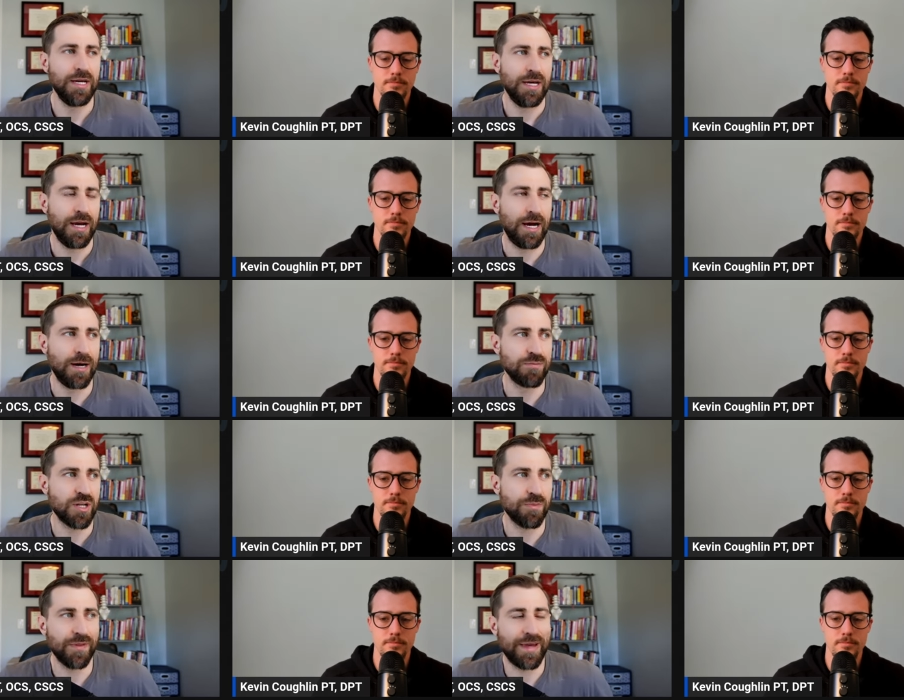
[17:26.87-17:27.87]

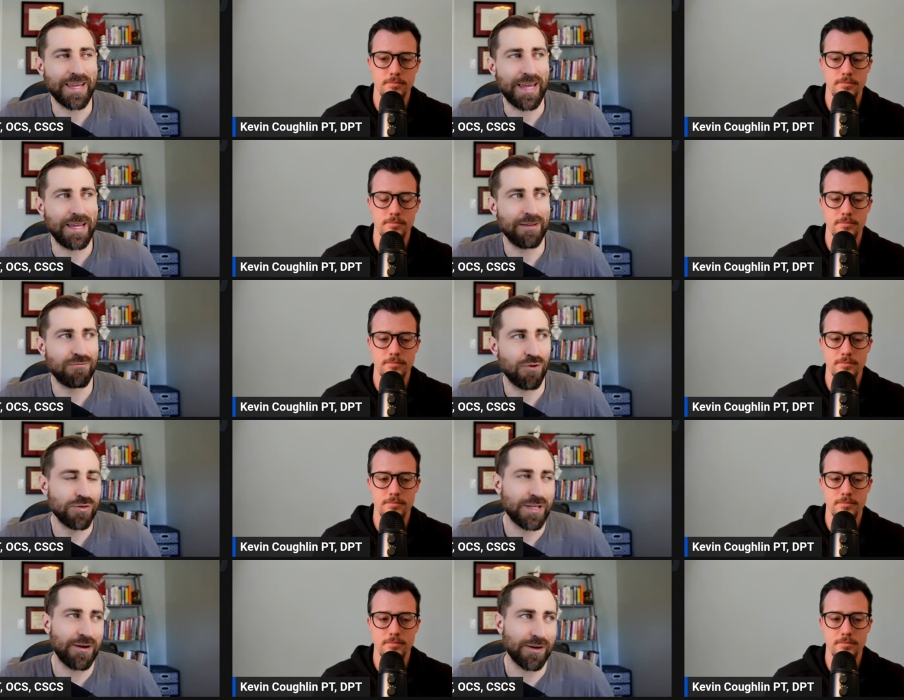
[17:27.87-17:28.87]
Speaker 1: Something like a
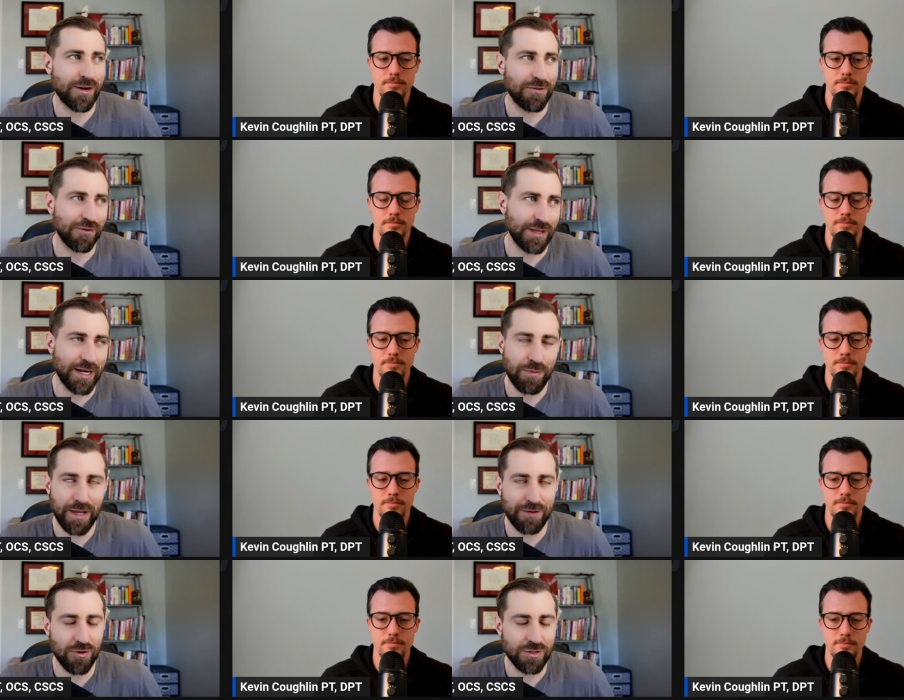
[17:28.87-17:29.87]
rotator cuff related
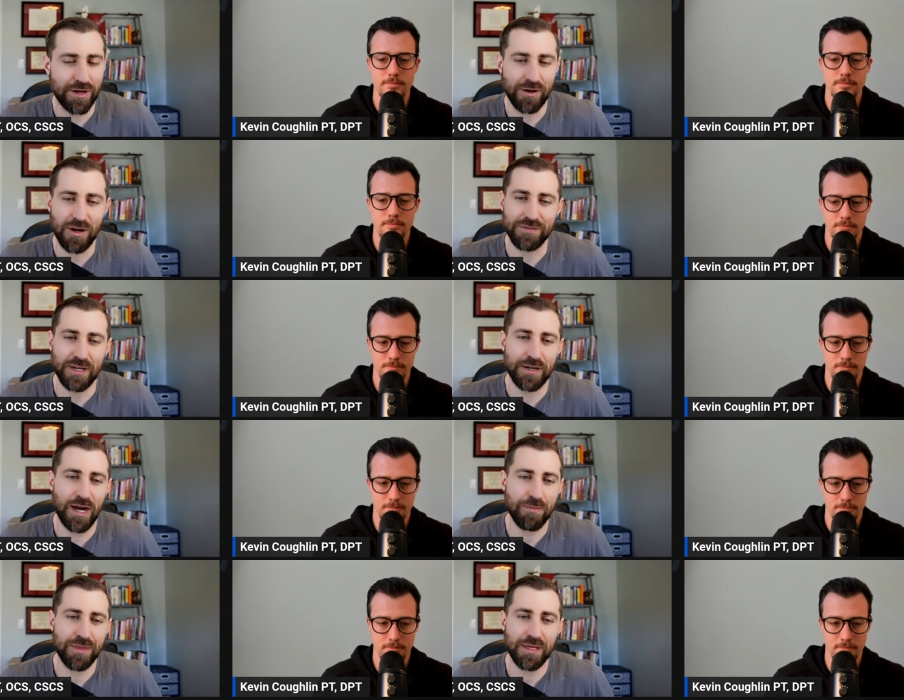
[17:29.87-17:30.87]
pain, rotator cuff
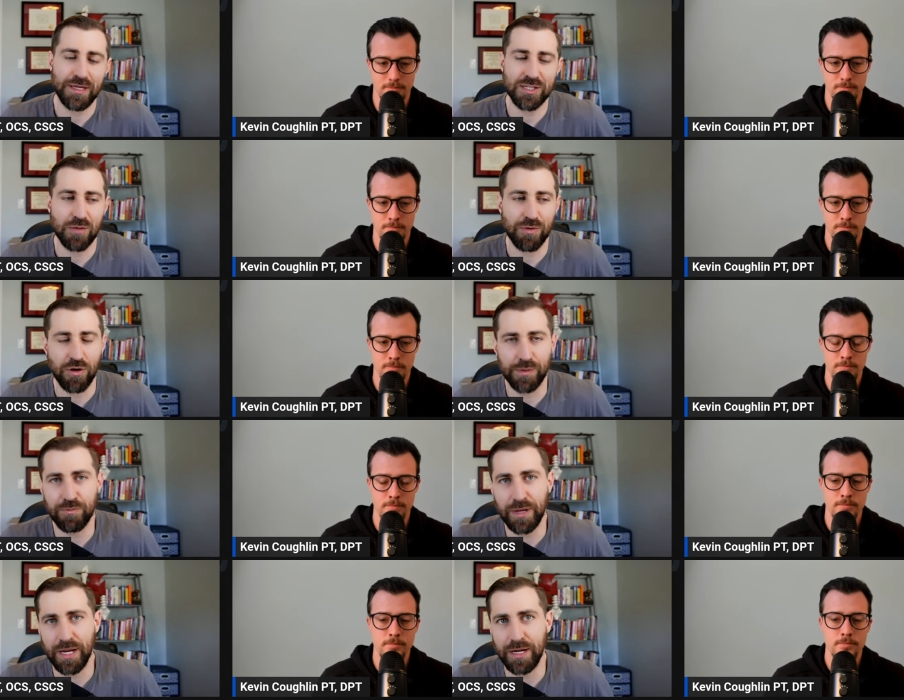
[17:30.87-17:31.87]
tendinopathy, subacromial
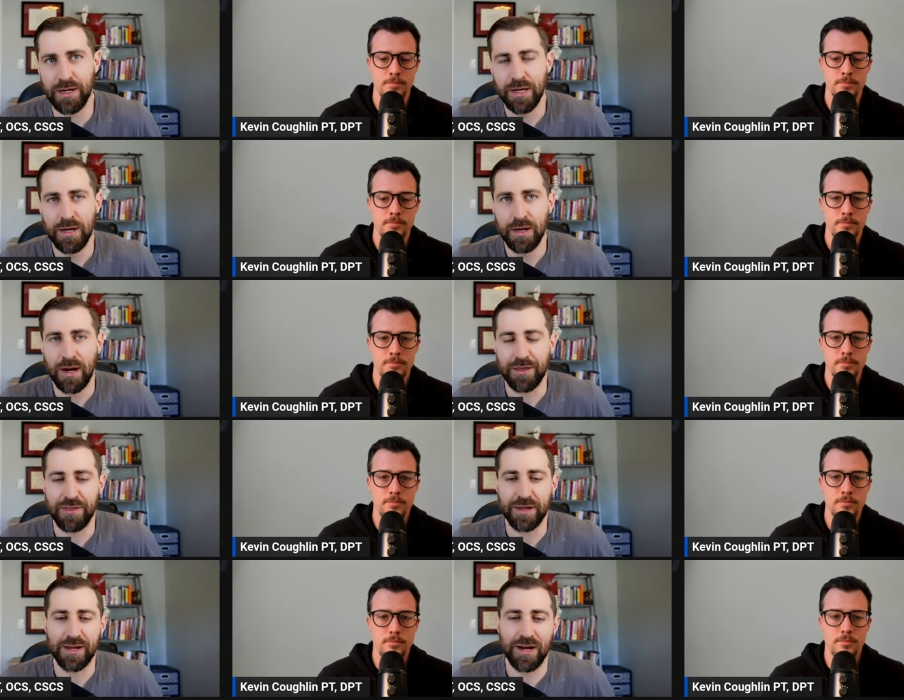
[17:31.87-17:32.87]
pain. I
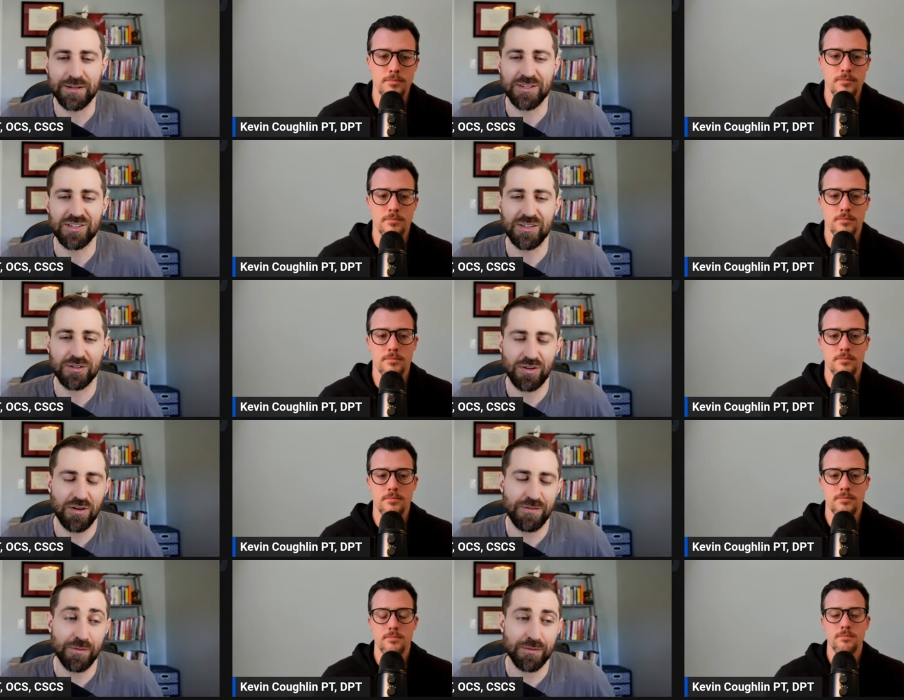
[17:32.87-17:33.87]
think, to steal a term from